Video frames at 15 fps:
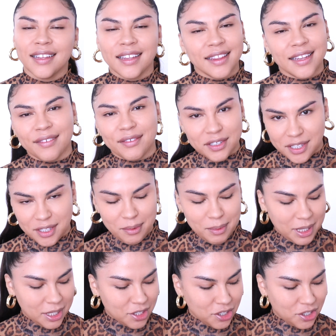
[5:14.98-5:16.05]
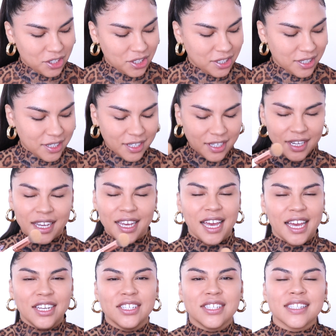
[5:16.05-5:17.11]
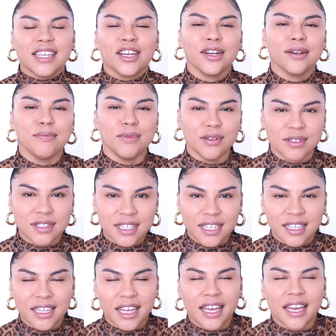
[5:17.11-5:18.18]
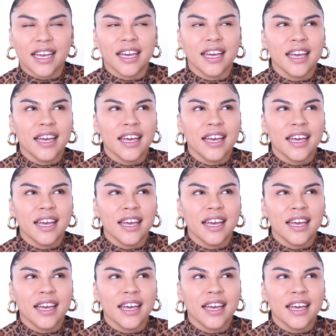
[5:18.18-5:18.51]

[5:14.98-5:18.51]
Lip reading: Love her so much. It just like her music, like